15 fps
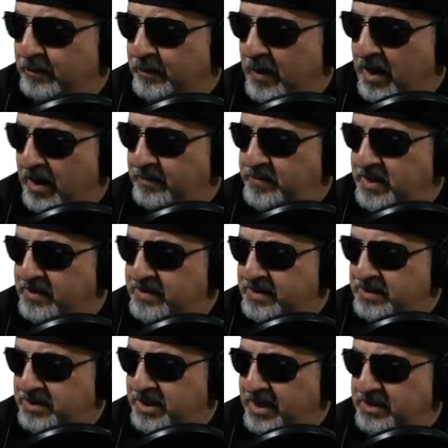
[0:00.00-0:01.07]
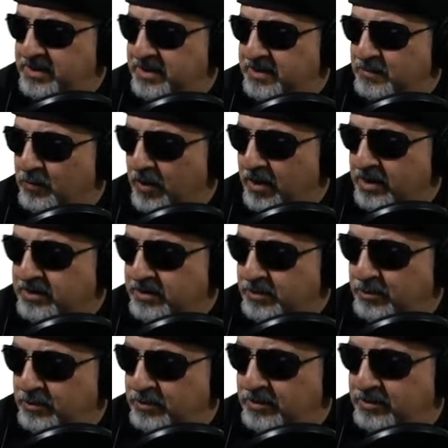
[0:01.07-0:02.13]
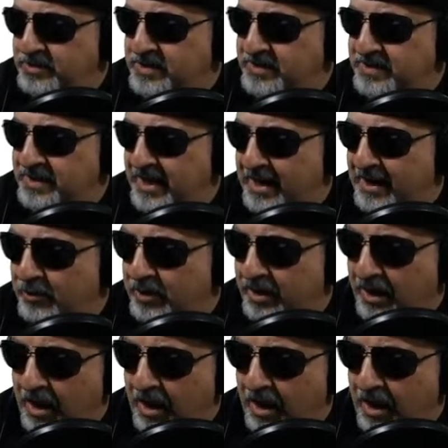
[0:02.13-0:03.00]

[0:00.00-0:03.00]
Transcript: Bob doesn't change his watch. Who loses an hour?